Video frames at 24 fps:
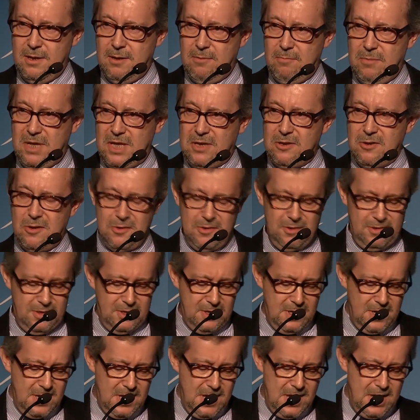because
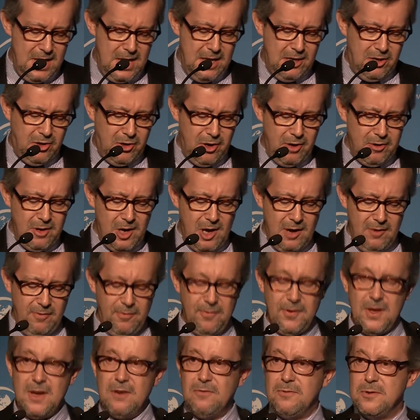it currently
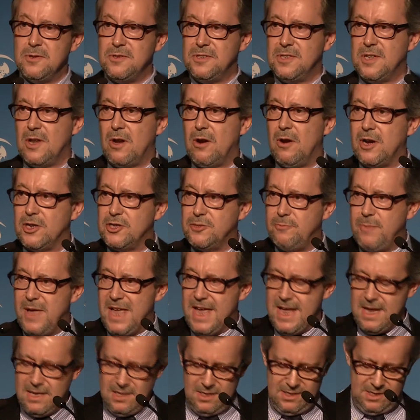favors large
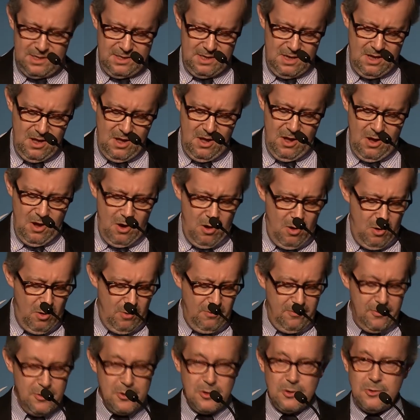banks
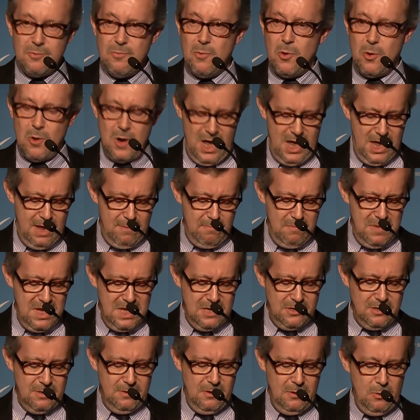over small and
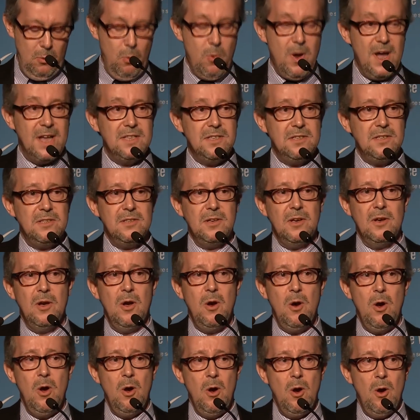medium ones
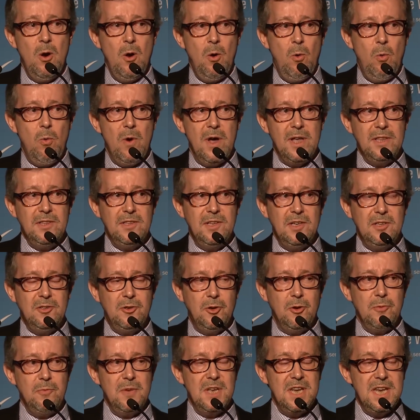when
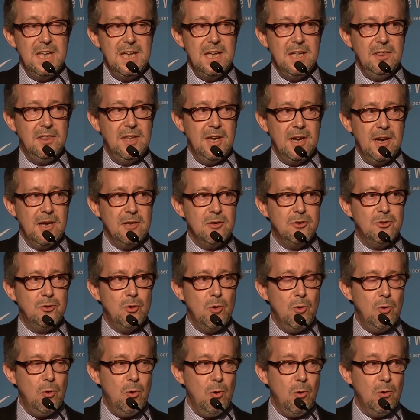determining their
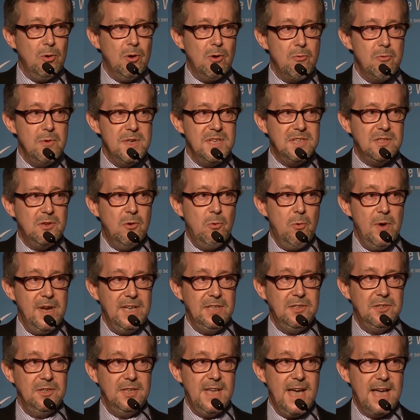so-called
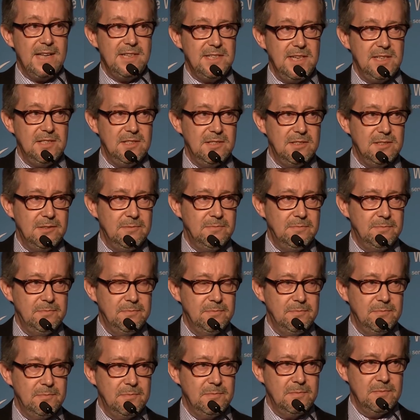risk-weighted assets.
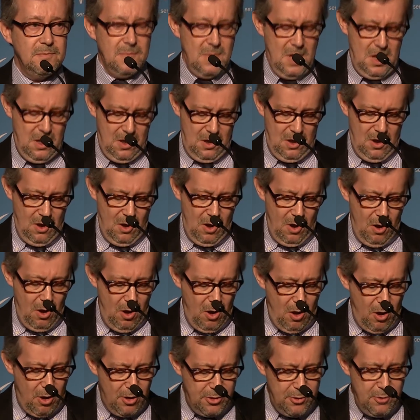
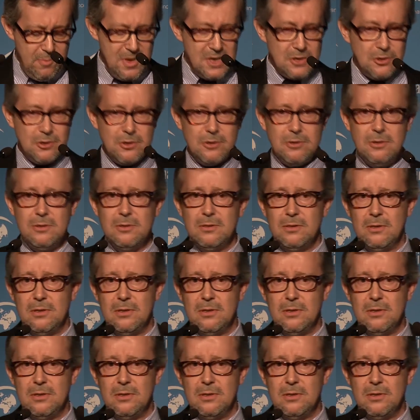Other measure,